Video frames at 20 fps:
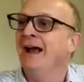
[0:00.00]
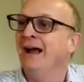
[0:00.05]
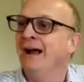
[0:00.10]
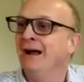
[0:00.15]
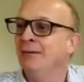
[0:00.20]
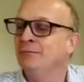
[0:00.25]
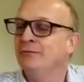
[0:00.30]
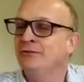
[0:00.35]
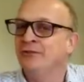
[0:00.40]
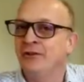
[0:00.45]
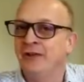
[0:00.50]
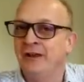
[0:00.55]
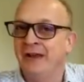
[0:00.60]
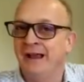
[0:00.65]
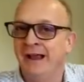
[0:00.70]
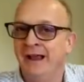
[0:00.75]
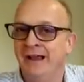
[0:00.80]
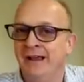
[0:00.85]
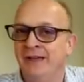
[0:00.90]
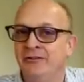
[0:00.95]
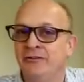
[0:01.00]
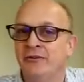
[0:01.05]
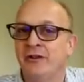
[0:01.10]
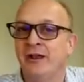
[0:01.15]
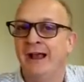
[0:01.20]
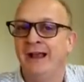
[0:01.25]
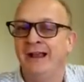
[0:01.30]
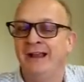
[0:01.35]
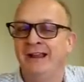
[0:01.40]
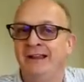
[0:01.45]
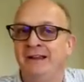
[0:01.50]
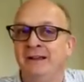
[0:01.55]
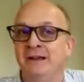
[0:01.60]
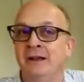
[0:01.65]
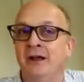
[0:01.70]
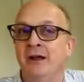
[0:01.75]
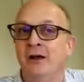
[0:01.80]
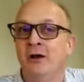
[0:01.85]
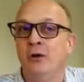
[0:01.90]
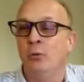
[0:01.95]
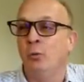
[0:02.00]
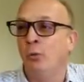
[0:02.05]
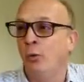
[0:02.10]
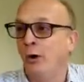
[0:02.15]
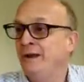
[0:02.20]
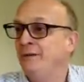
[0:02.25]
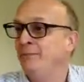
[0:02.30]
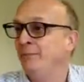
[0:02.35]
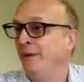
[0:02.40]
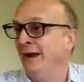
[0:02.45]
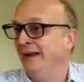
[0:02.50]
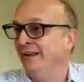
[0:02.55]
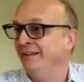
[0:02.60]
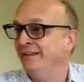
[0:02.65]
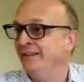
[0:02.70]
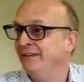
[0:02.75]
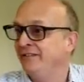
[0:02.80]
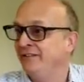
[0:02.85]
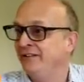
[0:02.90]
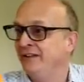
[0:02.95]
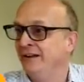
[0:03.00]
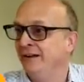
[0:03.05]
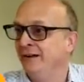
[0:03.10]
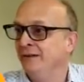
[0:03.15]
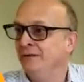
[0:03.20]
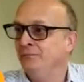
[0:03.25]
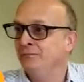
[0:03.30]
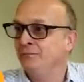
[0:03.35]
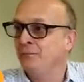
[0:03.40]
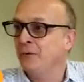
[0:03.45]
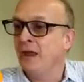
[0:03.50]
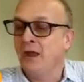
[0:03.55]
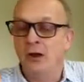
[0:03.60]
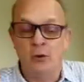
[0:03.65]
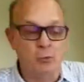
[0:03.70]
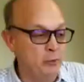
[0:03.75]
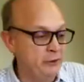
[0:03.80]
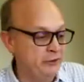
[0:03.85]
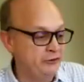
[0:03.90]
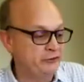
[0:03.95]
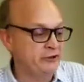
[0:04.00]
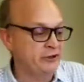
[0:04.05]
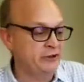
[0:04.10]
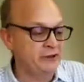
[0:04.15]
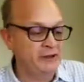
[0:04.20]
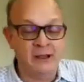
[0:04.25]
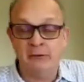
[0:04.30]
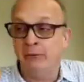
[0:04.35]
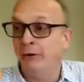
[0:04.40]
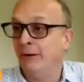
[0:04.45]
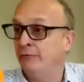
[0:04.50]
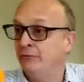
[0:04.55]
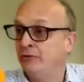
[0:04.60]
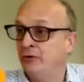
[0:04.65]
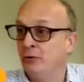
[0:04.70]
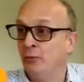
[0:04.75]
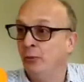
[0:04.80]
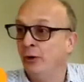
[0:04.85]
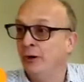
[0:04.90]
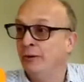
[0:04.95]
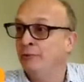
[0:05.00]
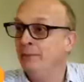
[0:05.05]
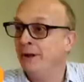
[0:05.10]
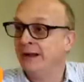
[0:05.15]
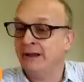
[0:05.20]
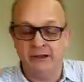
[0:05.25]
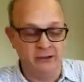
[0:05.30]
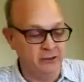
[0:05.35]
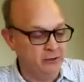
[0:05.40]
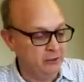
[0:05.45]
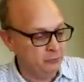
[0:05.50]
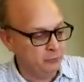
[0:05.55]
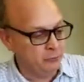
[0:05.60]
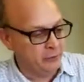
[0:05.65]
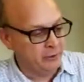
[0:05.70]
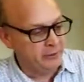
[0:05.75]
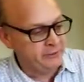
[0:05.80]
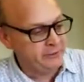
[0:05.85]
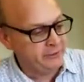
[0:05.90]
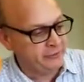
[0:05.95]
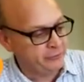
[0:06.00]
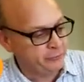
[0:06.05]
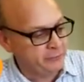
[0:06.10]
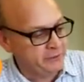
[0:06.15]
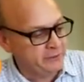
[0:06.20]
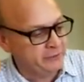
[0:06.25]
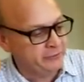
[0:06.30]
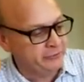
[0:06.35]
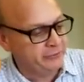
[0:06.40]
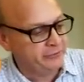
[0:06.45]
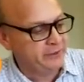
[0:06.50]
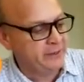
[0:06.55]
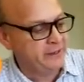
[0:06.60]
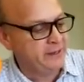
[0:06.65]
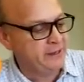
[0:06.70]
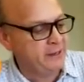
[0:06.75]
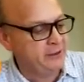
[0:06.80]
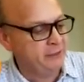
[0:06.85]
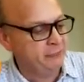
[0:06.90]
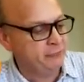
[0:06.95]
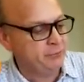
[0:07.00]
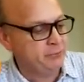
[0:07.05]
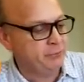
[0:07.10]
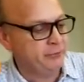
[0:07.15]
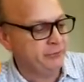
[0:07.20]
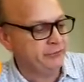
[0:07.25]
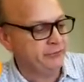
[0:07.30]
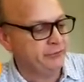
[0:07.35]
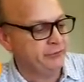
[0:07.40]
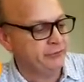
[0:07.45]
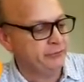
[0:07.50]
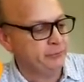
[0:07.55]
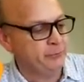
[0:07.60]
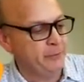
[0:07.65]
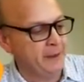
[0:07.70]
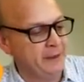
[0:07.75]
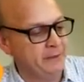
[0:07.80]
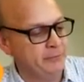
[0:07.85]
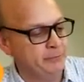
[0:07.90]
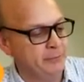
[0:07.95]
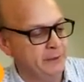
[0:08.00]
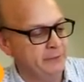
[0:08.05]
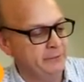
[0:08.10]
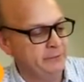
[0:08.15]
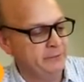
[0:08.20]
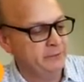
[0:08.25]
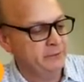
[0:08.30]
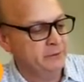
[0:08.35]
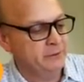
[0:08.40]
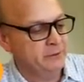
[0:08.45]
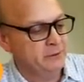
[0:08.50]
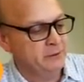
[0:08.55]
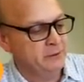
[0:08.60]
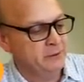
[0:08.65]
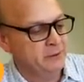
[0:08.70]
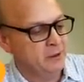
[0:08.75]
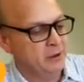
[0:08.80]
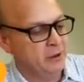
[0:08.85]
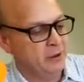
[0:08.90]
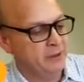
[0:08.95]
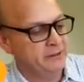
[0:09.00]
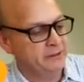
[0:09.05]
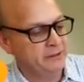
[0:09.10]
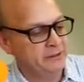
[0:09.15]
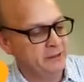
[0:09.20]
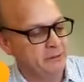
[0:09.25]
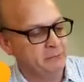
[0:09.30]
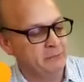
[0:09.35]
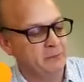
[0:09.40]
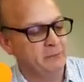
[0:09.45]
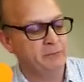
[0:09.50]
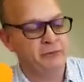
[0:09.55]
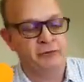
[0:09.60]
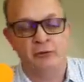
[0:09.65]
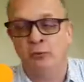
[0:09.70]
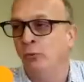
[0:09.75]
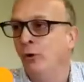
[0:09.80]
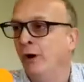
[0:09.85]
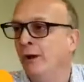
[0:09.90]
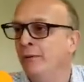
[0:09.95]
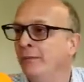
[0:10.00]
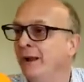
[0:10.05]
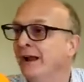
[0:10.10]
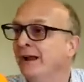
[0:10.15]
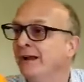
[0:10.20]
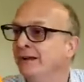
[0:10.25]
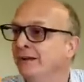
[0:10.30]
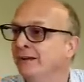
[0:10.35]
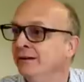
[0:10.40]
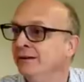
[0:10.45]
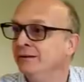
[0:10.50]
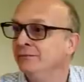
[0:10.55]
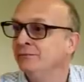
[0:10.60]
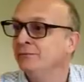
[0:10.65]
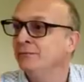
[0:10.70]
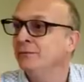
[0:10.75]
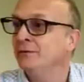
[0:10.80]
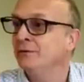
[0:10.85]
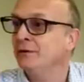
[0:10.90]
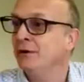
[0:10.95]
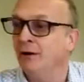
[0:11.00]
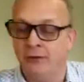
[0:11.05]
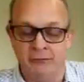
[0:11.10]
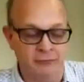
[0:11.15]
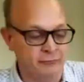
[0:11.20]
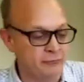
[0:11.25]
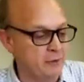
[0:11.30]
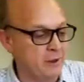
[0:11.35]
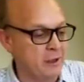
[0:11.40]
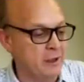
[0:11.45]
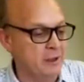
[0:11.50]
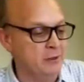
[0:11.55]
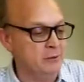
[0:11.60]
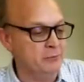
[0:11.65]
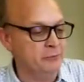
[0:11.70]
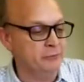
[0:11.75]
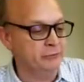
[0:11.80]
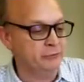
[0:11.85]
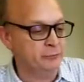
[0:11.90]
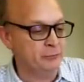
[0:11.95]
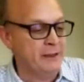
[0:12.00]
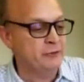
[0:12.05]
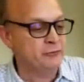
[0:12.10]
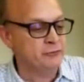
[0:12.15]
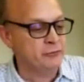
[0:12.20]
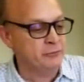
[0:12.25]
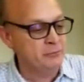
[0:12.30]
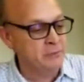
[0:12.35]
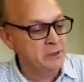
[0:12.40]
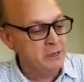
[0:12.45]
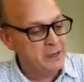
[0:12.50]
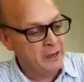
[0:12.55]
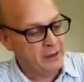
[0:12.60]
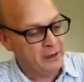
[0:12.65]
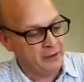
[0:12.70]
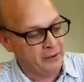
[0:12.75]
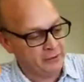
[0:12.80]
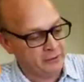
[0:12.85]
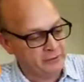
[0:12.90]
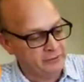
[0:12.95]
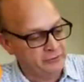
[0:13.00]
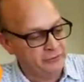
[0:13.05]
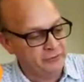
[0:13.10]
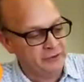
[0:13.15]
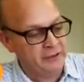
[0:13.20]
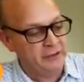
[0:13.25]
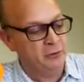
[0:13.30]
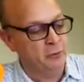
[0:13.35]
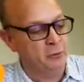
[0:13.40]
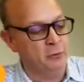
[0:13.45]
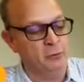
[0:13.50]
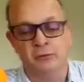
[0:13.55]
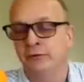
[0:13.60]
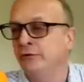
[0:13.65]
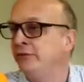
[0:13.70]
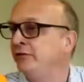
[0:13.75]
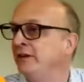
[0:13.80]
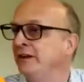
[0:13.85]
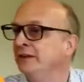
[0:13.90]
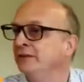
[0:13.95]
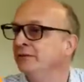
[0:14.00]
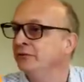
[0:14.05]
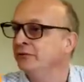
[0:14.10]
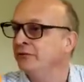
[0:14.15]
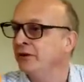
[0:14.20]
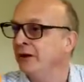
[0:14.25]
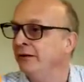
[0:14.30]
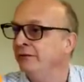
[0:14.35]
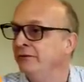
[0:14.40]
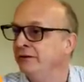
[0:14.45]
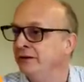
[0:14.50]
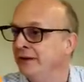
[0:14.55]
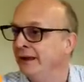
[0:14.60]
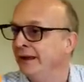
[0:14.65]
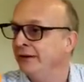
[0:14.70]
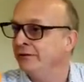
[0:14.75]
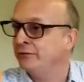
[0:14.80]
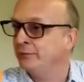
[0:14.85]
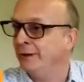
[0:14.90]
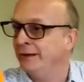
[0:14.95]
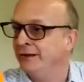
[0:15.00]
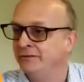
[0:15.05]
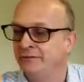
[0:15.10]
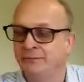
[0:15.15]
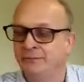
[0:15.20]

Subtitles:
So it has a wideband SDR, which can go up to 1 megahertz wide. As we can see here, if we press the span button, I can go up to 1 megahertz of spectrum, and I can see all the signals that are in that space.